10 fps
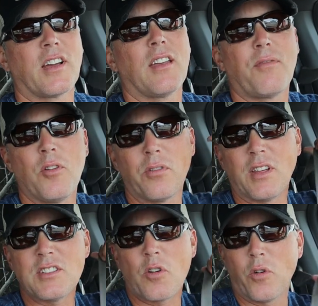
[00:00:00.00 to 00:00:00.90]
I got a few
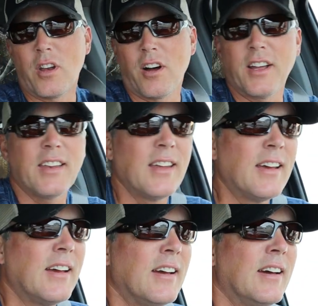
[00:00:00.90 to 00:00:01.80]
things going on.
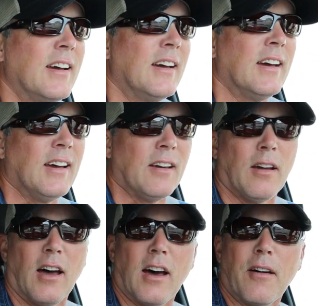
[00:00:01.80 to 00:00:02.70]

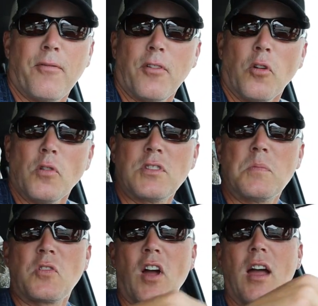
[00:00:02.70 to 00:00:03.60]
For those
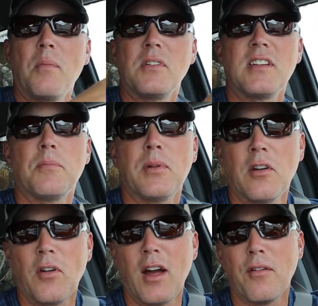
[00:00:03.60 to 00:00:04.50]
subscribers that have been
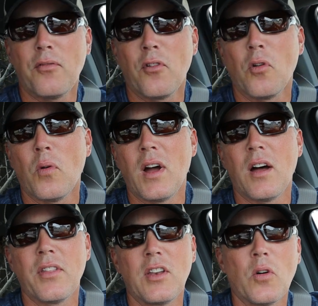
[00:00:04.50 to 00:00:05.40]
around for a
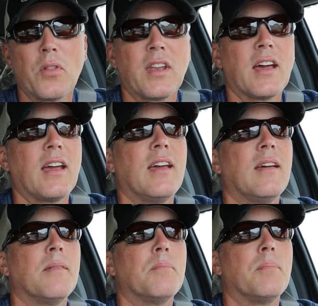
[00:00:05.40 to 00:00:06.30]
while, they know that I
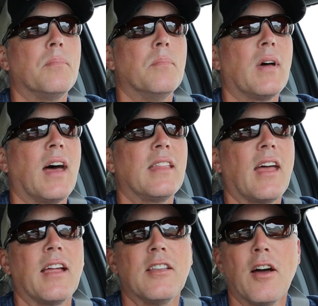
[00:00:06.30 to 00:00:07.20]
had
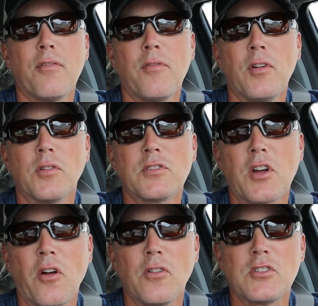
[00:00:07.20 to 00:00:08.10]
that Nuffield
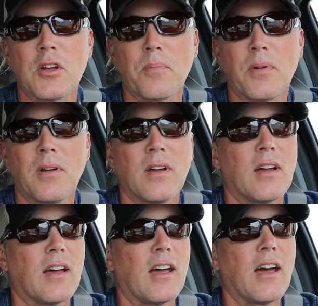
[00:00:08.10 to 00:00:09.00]
scholarship
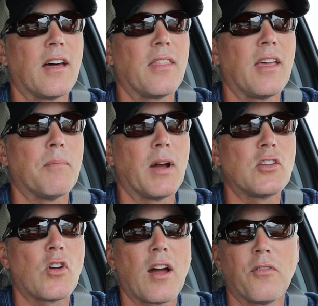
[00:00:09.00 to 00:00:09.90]
and my
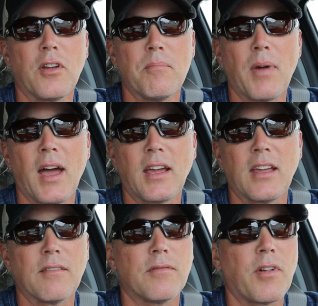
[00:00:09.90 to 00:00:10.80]
traveling back
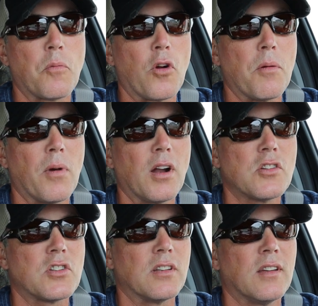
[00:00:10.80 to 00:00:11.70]
in February,
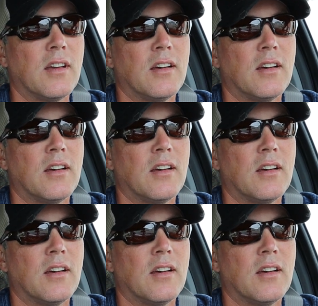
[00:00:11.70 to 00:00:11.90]
March, and